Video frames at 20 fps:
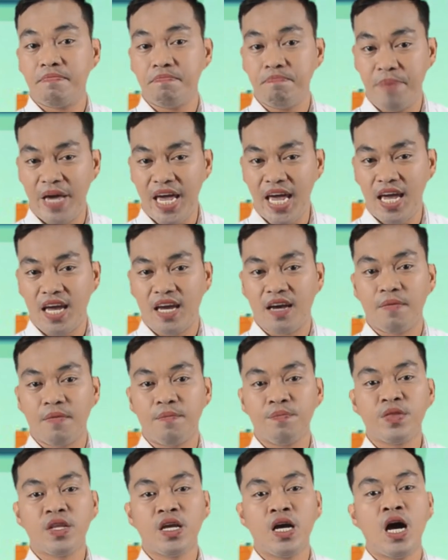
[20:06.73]
B.
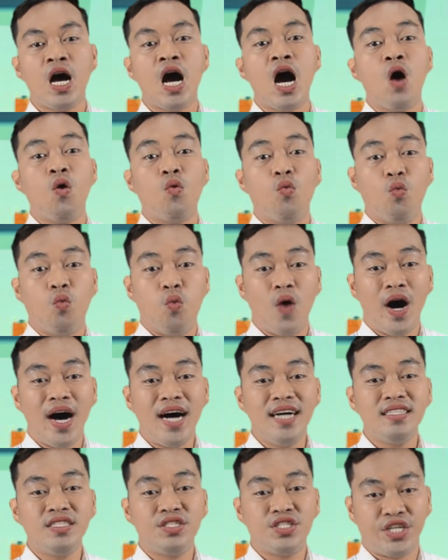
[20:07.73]

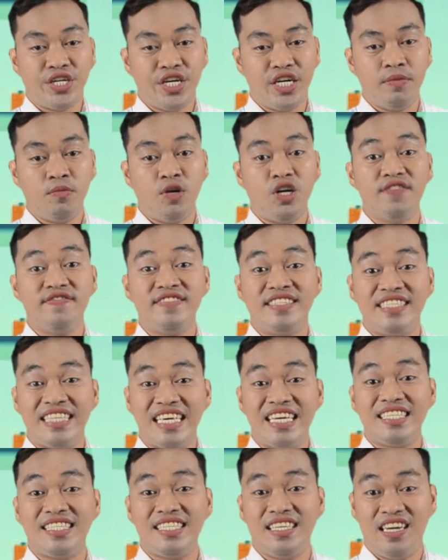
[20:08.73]
One term of
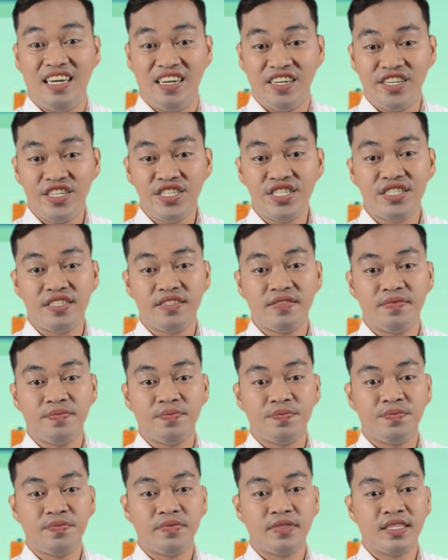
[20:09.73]
6 years.
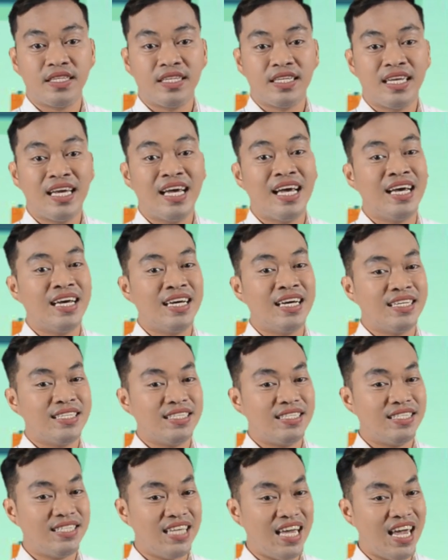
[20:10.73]

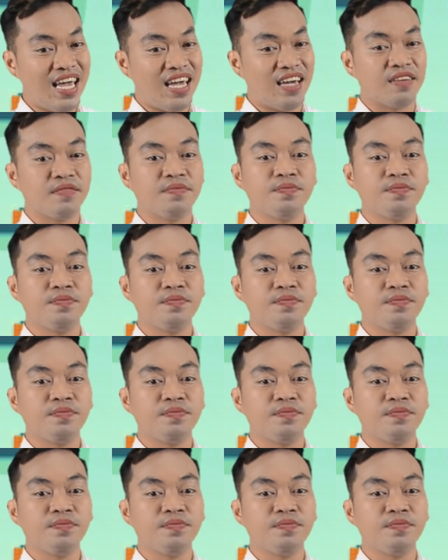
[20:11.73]
C.